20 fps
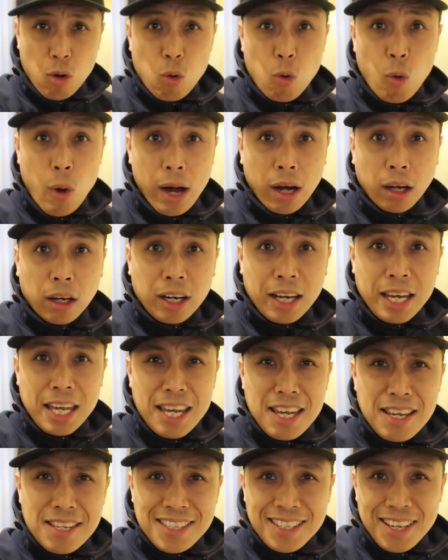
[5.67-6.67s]
Where
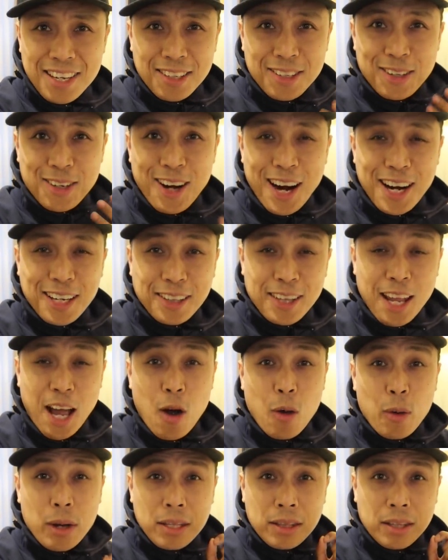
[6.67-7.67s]
is it right
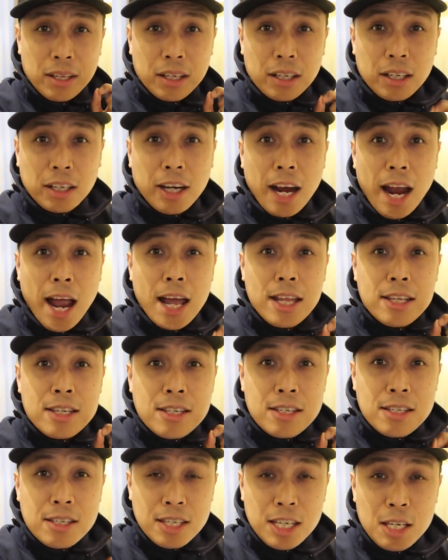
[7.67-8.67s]
now in the grand
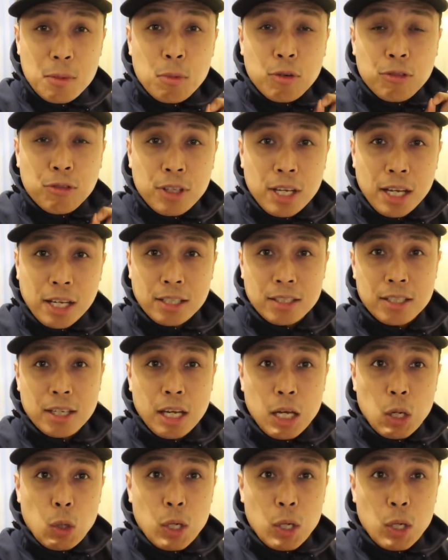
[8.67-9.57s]
scheme of things?